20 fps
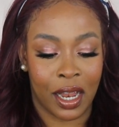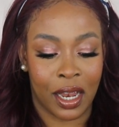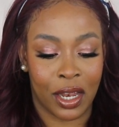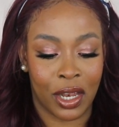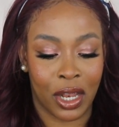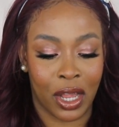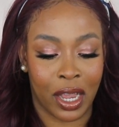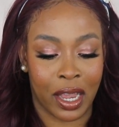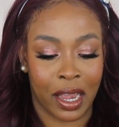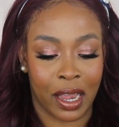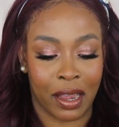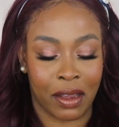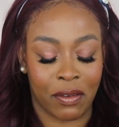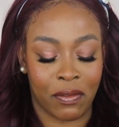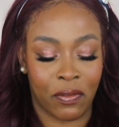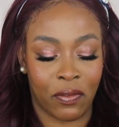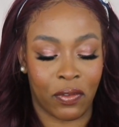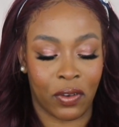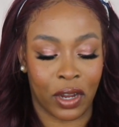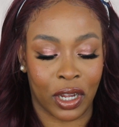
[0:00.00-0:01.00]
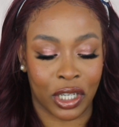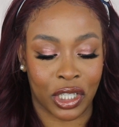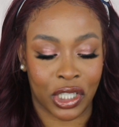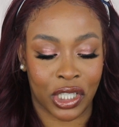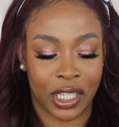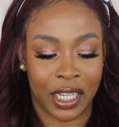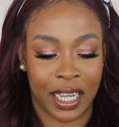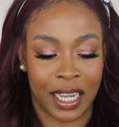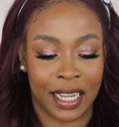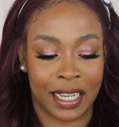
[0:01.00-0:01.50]
looking
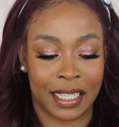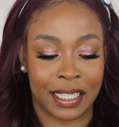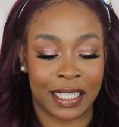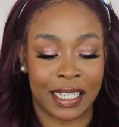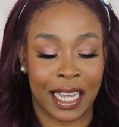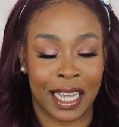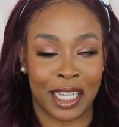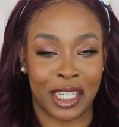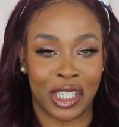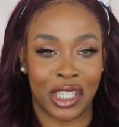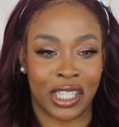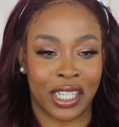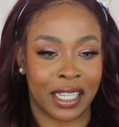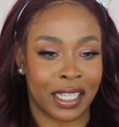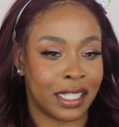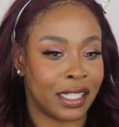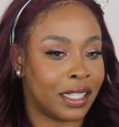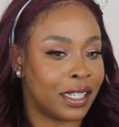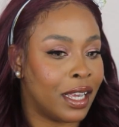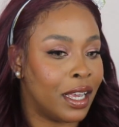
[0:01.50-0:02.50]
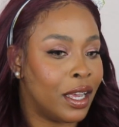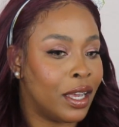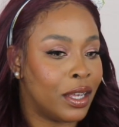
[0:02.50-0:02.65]
flush in 10 shades.